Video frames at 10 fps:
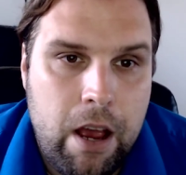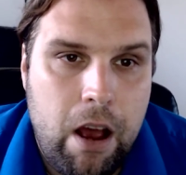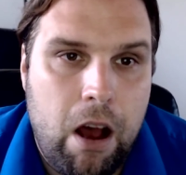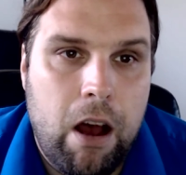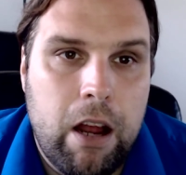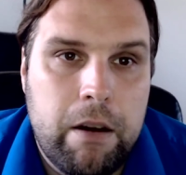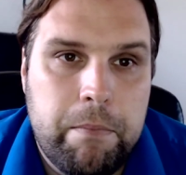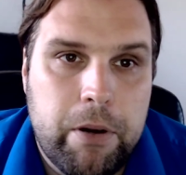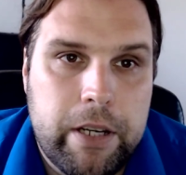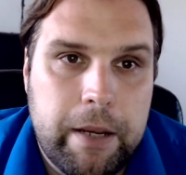on
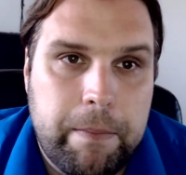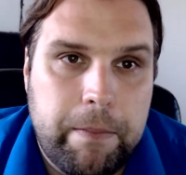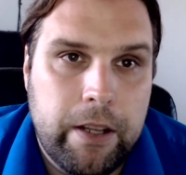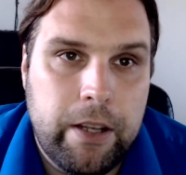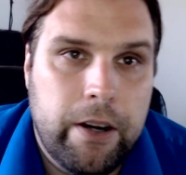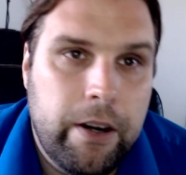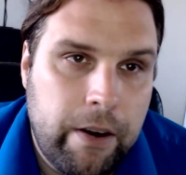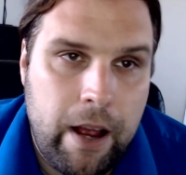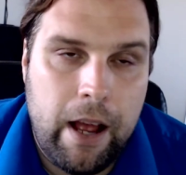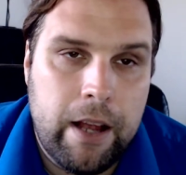particular
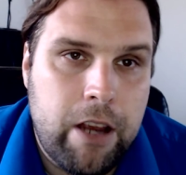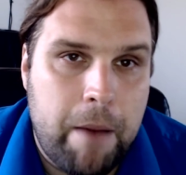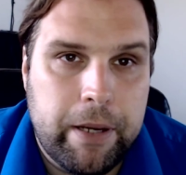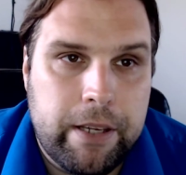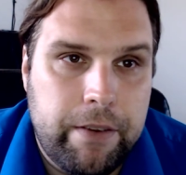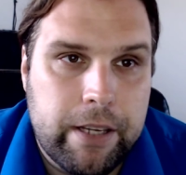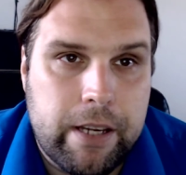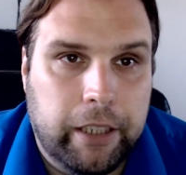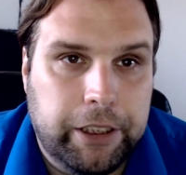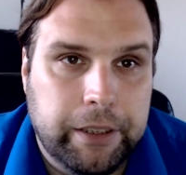topics of
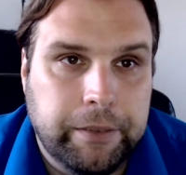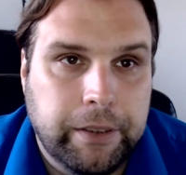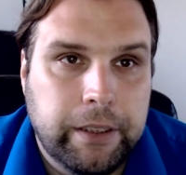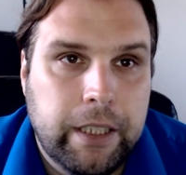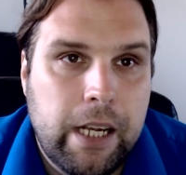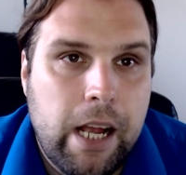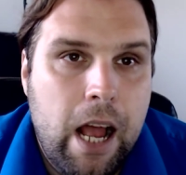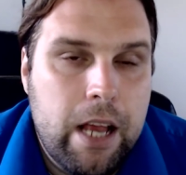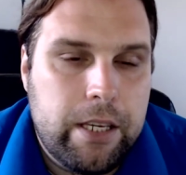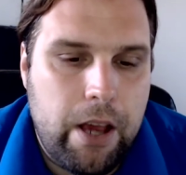discussion.
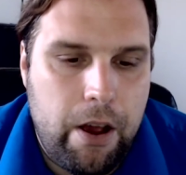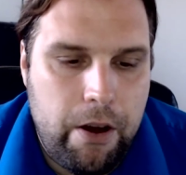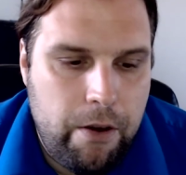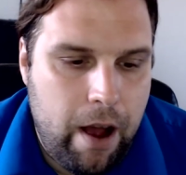So,